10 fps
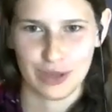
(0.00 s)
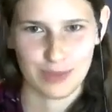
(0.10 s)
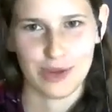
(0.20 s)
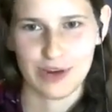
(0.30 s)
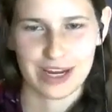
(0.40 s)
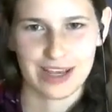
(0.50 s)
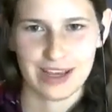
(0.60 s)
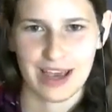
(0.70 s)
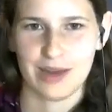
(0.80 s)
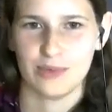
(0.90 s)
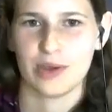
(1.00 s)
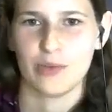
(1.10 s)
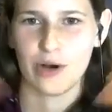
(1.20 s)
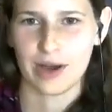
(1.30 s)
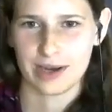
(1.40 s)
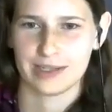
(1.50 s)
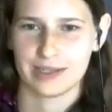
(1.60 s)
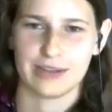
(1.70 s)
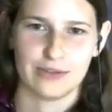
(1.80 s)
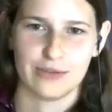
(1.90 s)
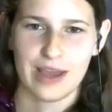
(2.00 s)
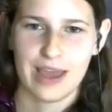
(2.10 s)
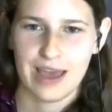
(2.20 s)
community, and we want to